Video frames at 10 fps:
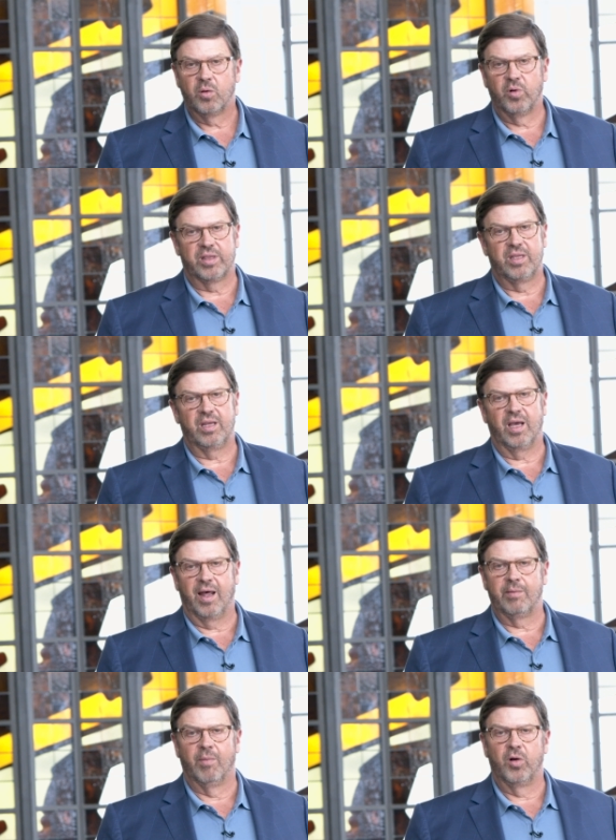with the
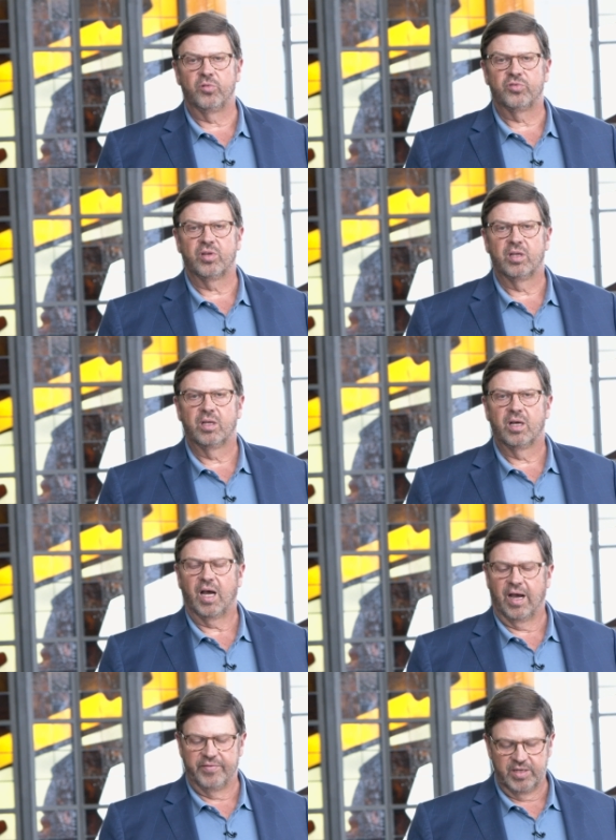utmost
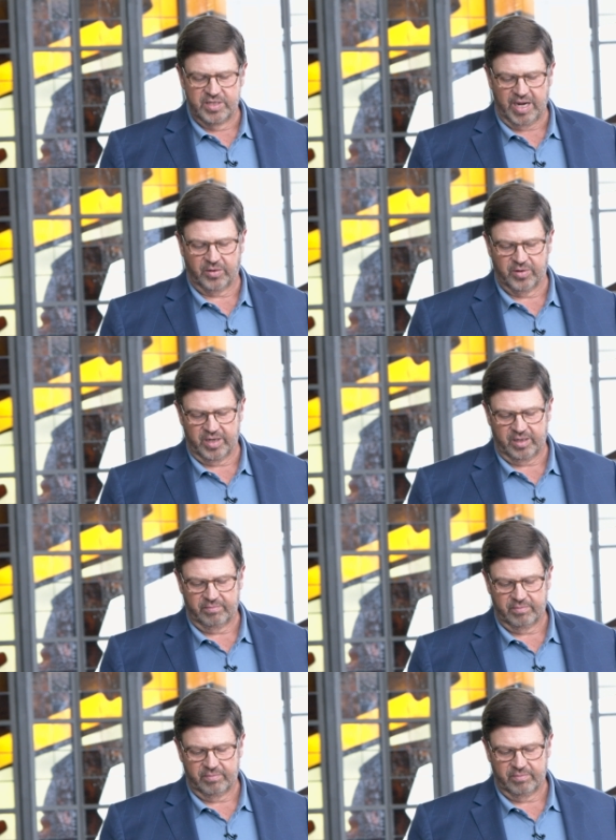of integrity.